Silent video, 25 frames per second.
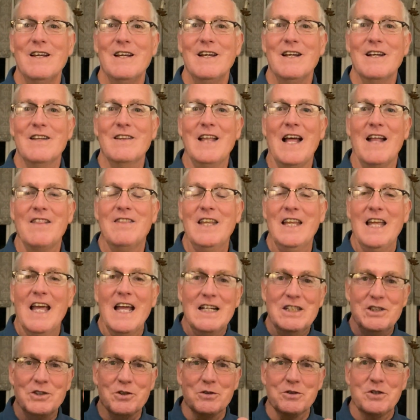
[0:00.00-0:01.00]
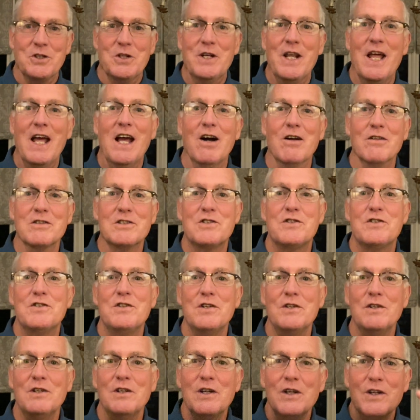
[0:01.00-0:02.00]
that the angels announced
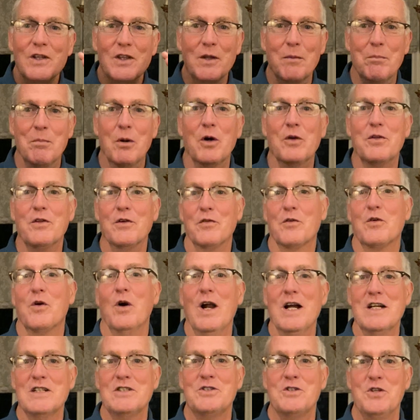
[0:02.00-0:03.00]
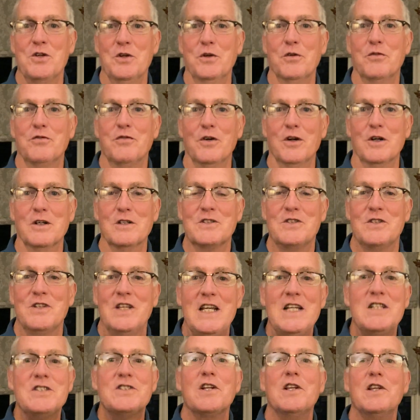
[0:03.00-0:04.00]
the birth of Christ to first.
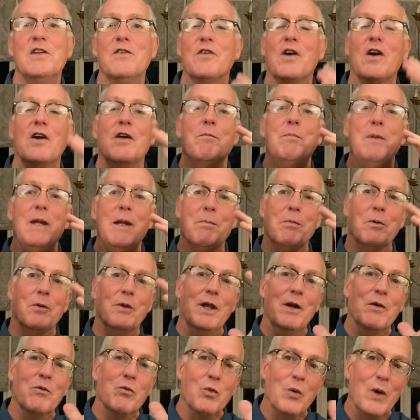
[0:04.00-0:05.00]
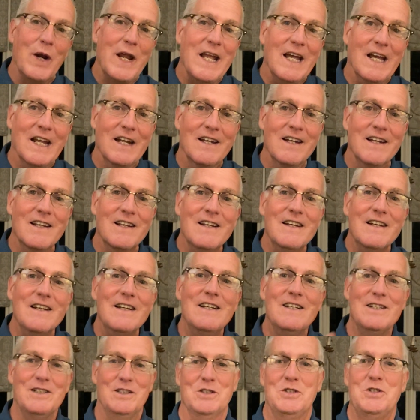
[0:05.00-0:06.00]
These are the very people that ran
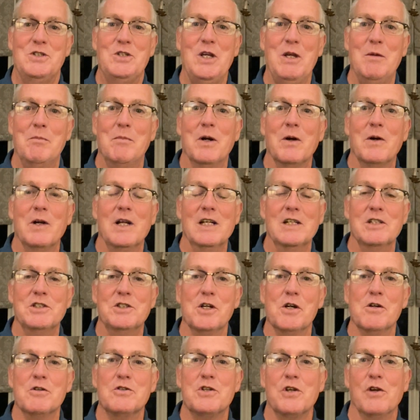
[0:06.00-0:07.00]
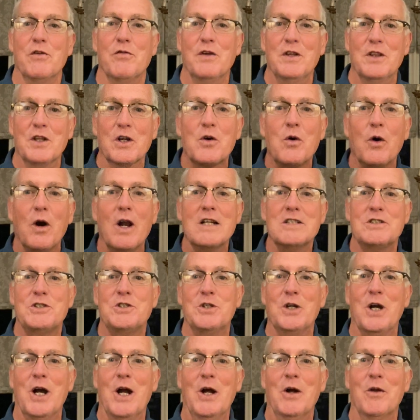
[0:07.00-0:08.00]
to see Mary and Joseph and the Christ
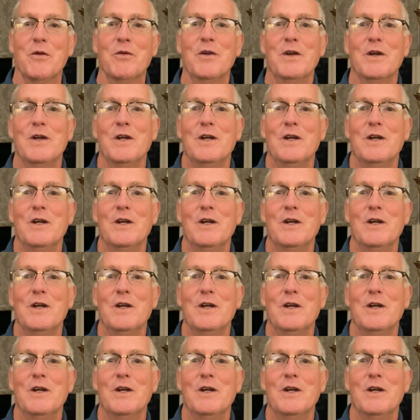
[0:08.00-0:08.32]
child